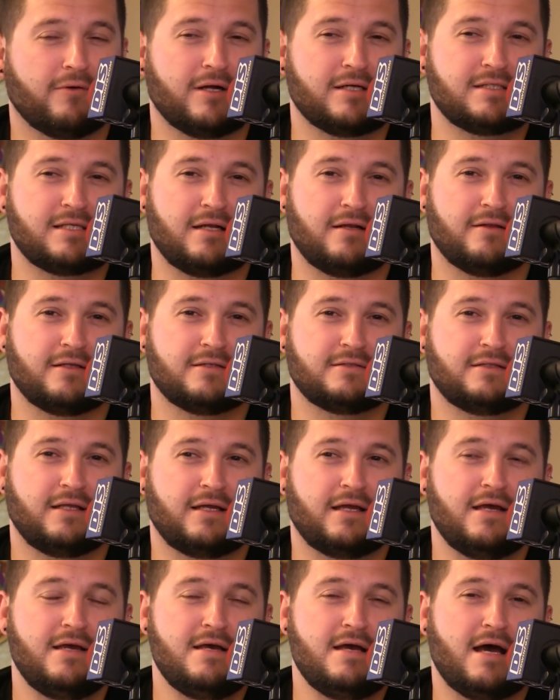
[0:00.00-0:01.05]
sit on this.
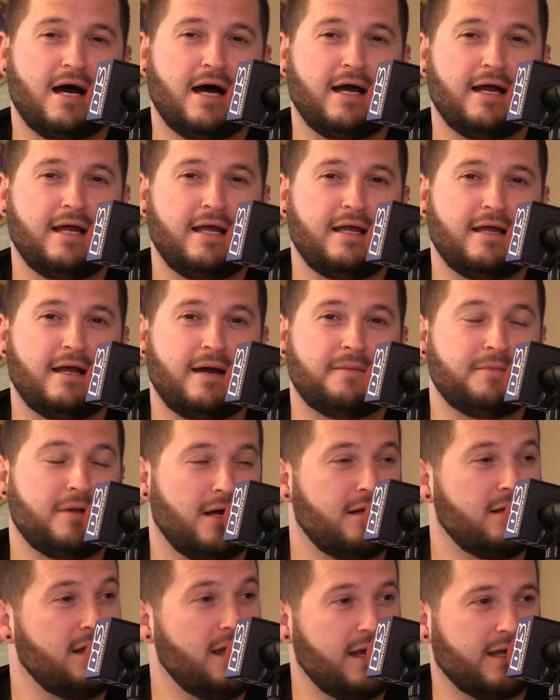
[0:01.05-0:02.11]
Like, I'm
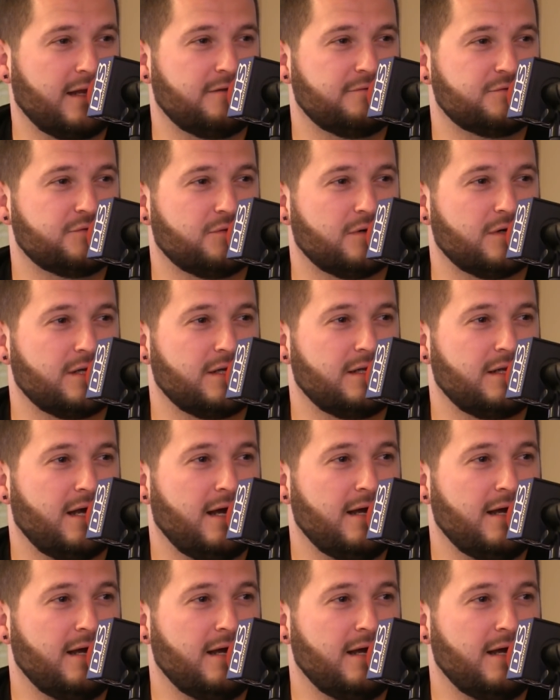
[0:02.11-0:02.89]
not negative toward it.